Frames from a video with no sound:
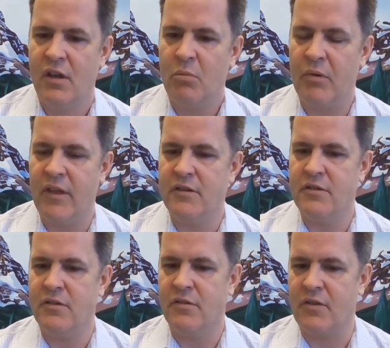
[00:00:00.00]
but then
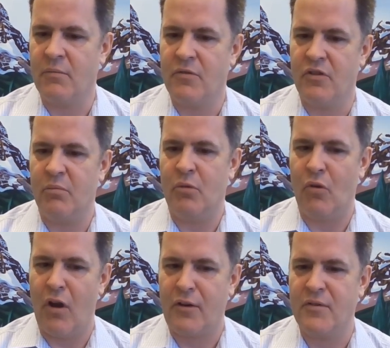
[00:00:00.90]
due to some sort of
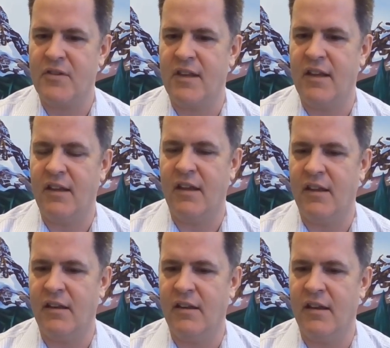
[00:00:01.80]
bureaucracy in